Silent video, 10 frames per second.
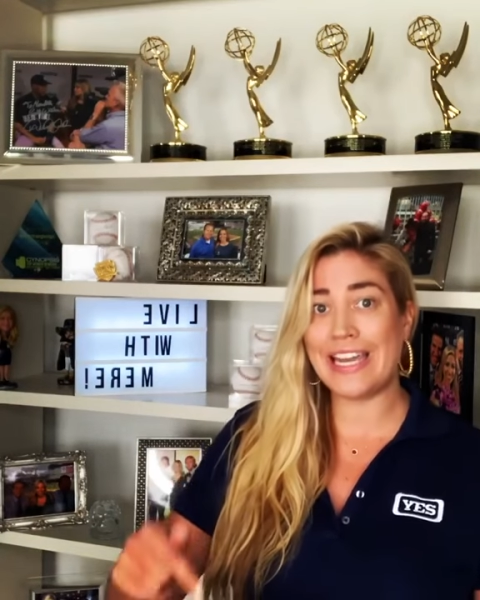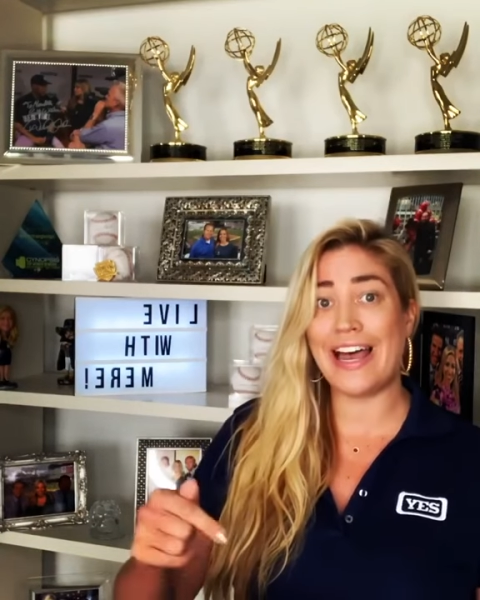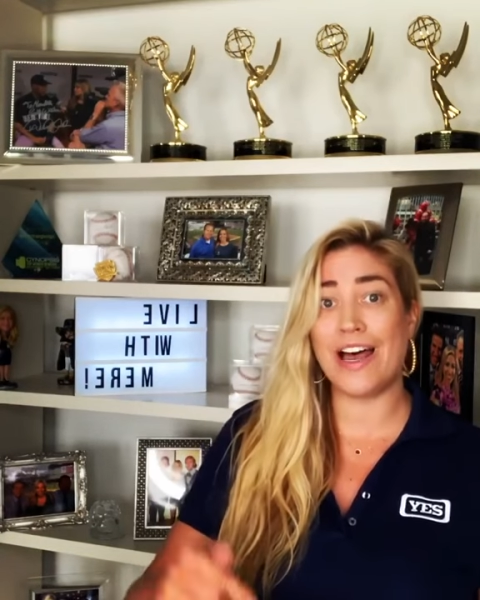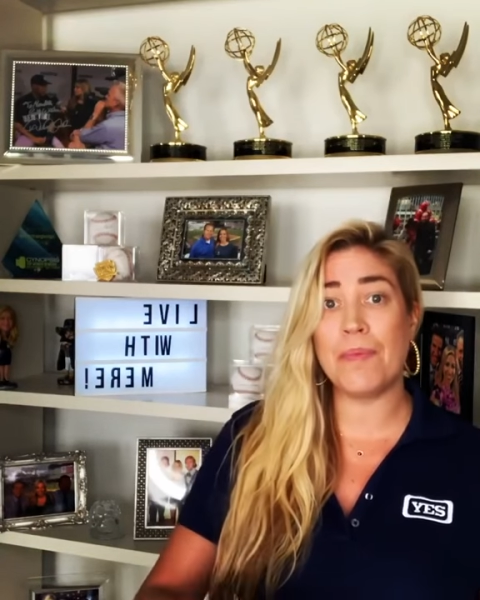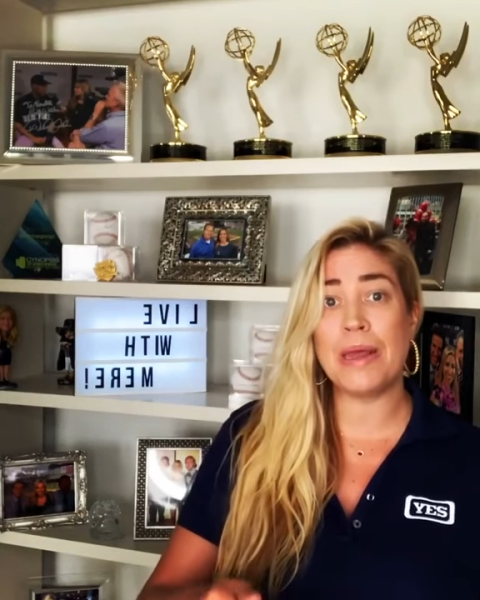
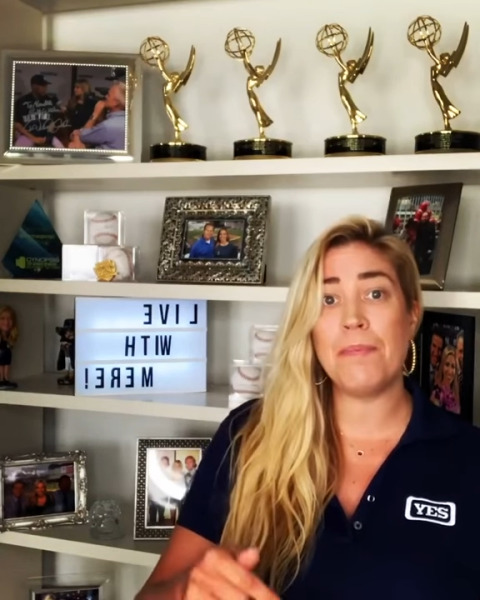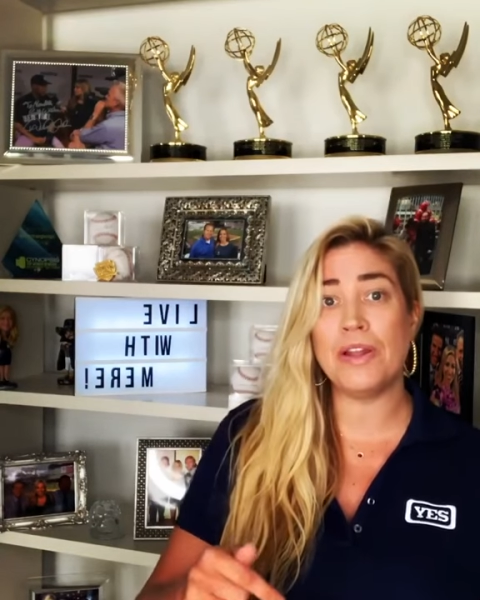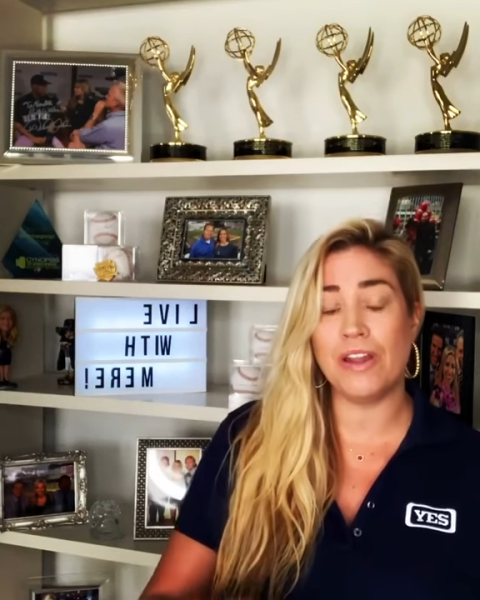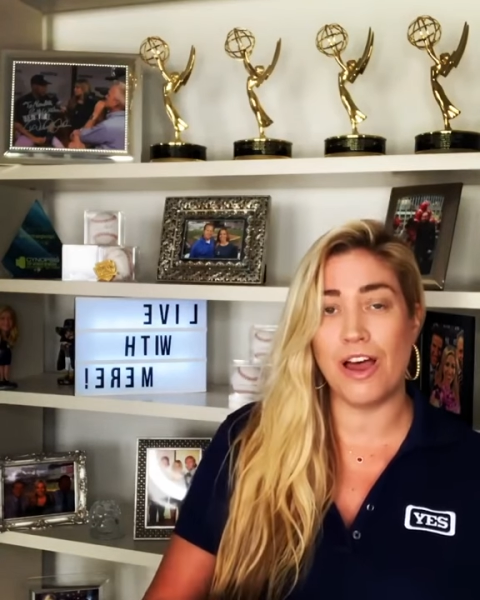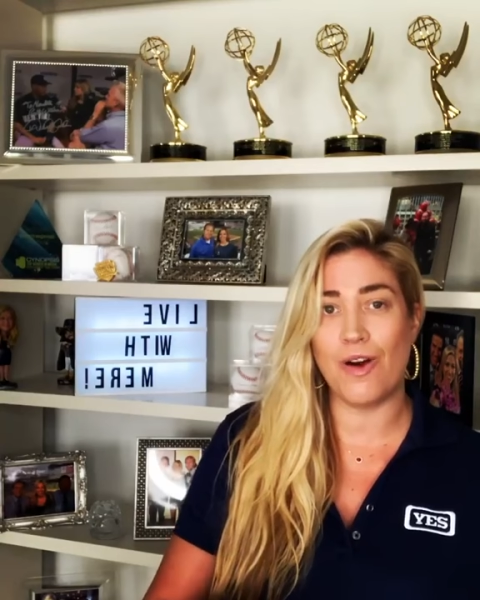comment
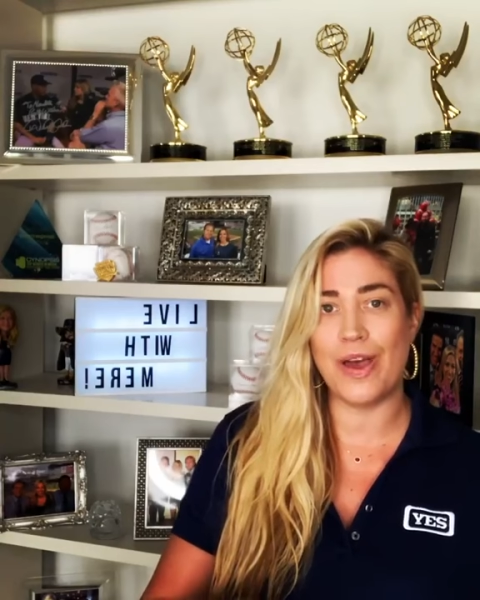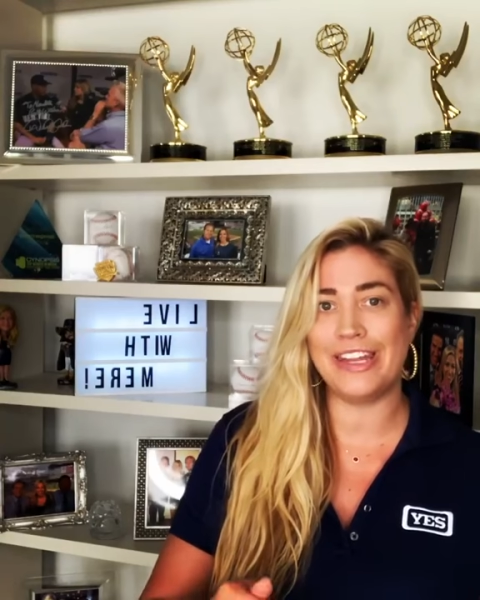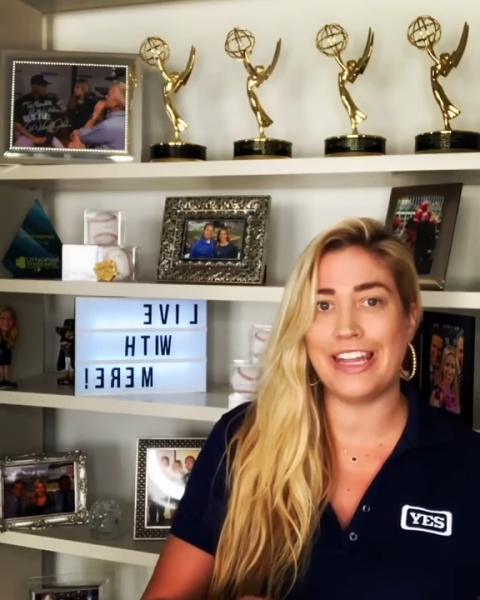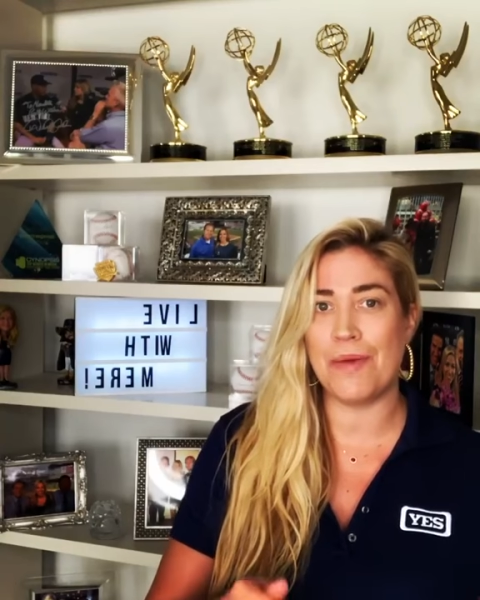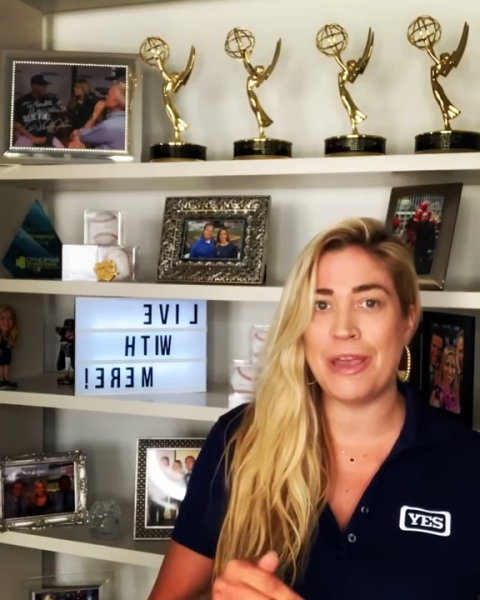below
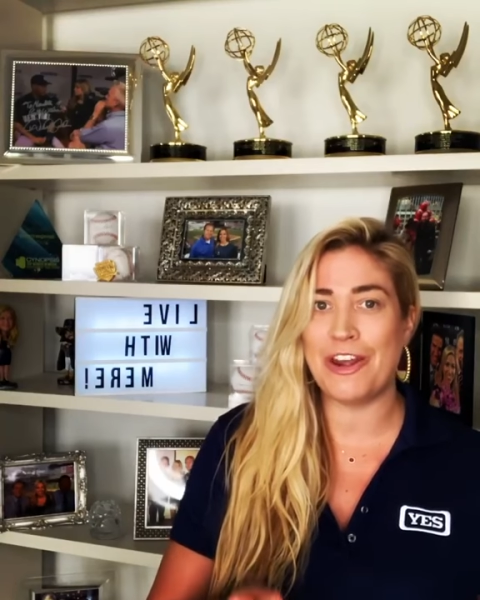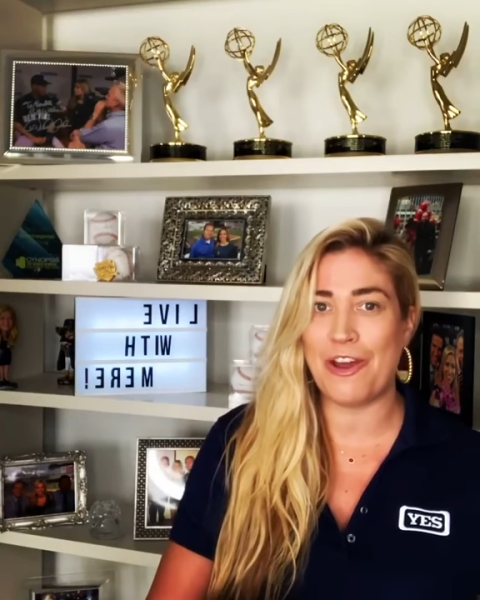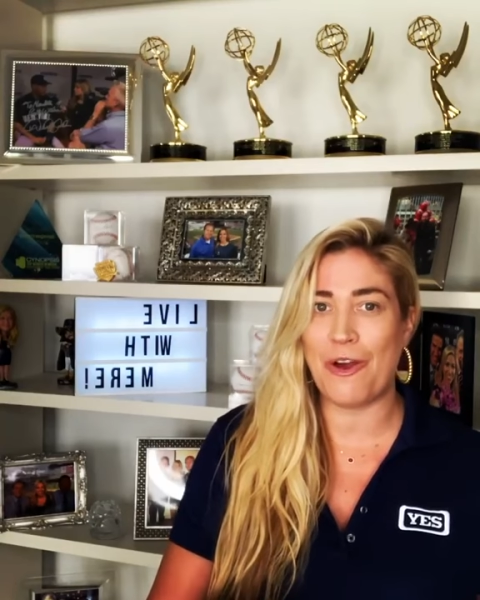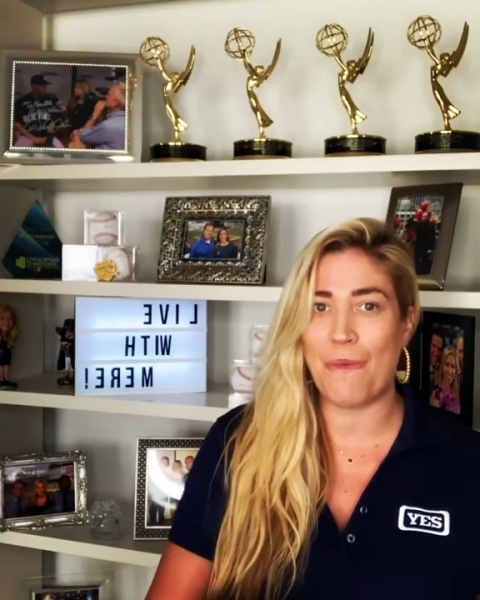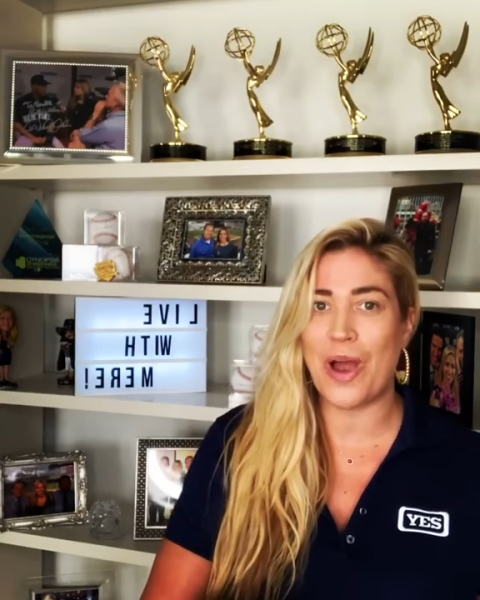and let me
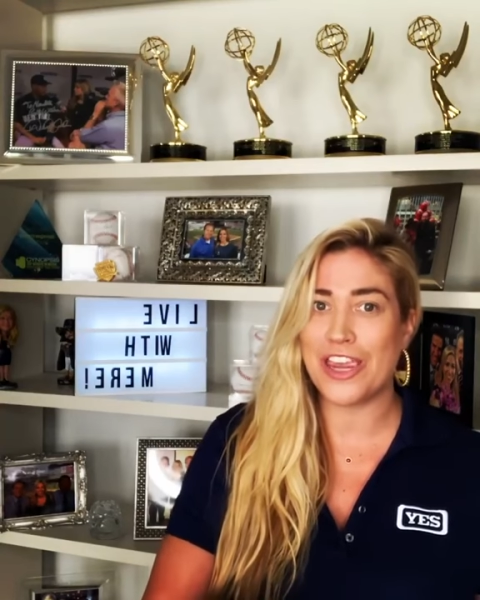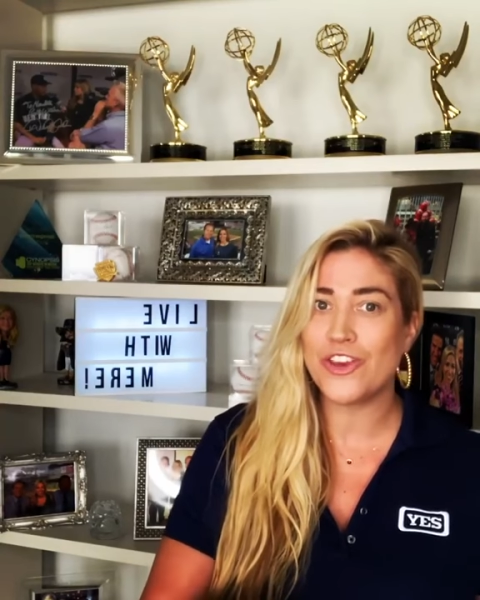know why